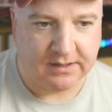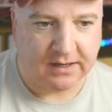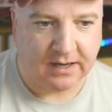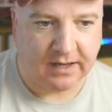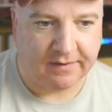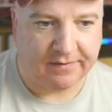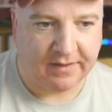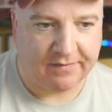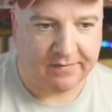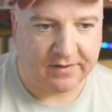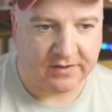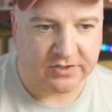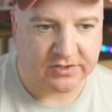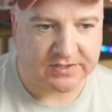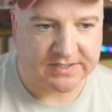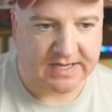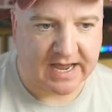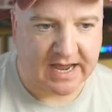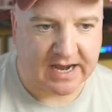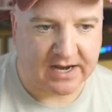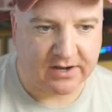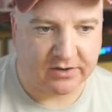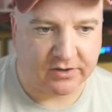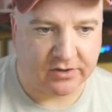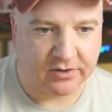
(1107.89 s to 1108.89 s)
And then they just
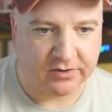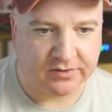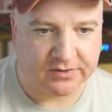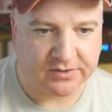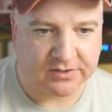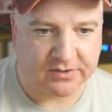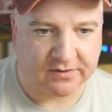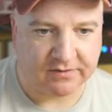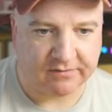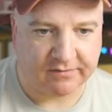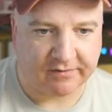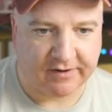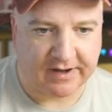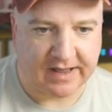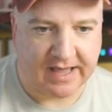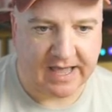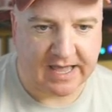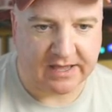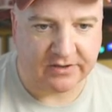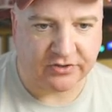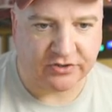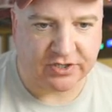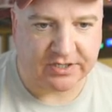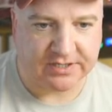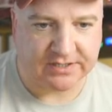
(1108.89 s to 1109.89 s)
anchor to the very
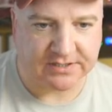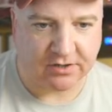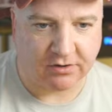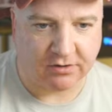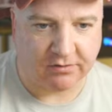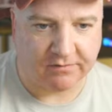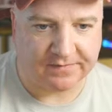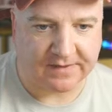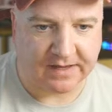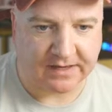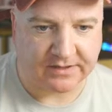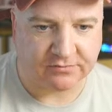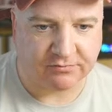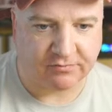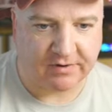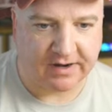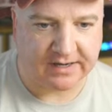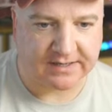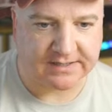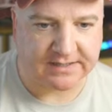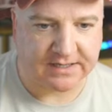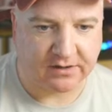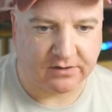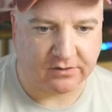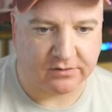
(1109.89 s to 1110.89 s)
edges of that
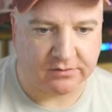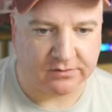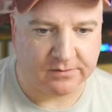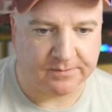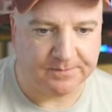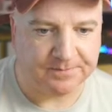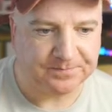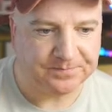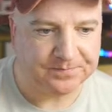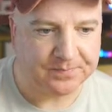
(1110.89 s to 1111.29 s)
rectangle.